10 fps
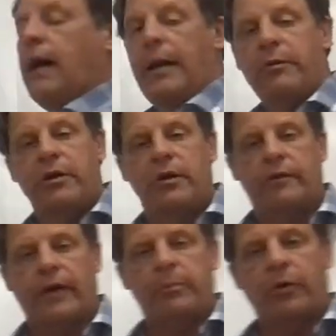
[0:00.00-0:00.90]
I'm going to
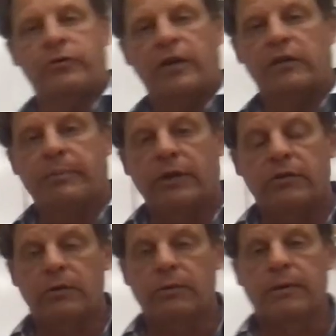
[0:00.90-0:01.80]
divide both sides by
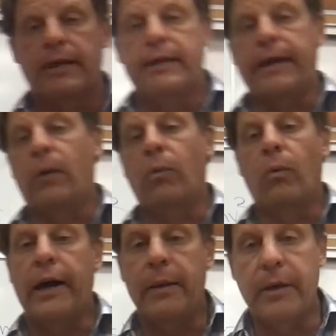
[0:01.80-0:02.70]
2. Now,
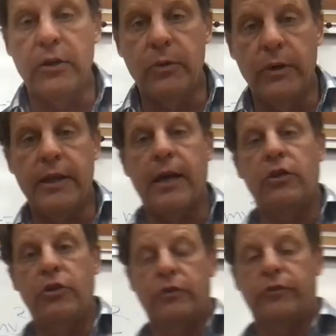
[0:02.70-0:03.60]
why am I doing
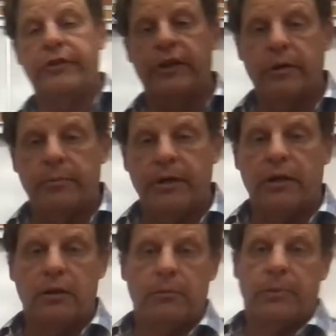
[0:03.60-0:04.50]
that? You'll see in a minute.